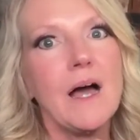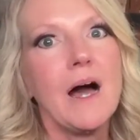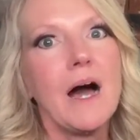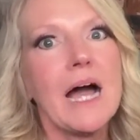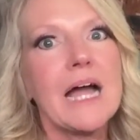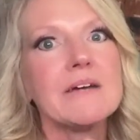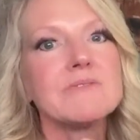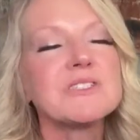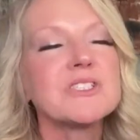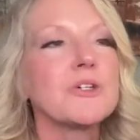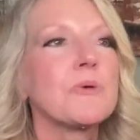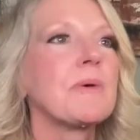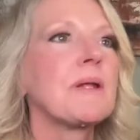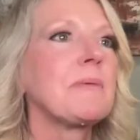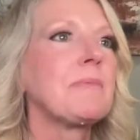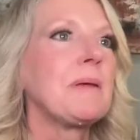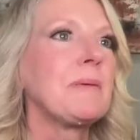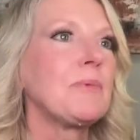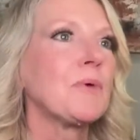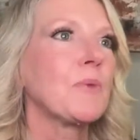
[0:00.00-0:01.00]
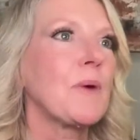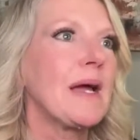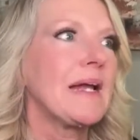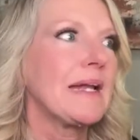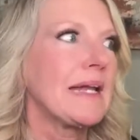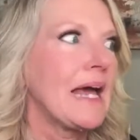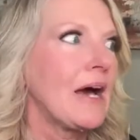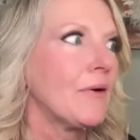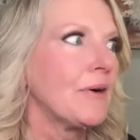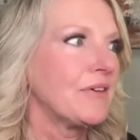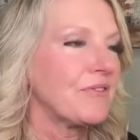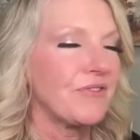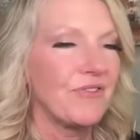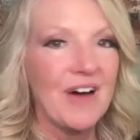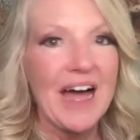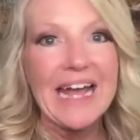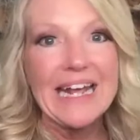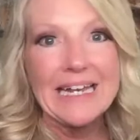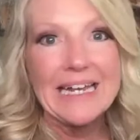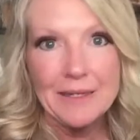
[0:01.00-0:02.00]
I have so many people right now
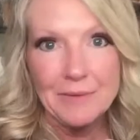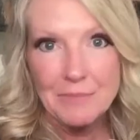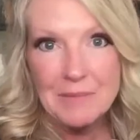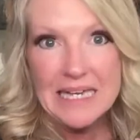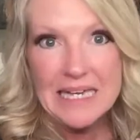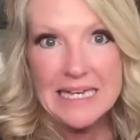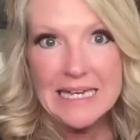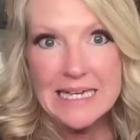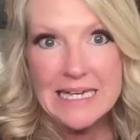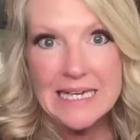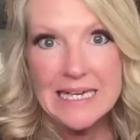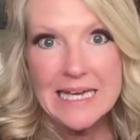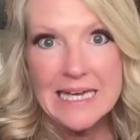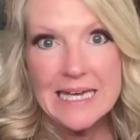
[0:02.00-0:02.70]
inviting me.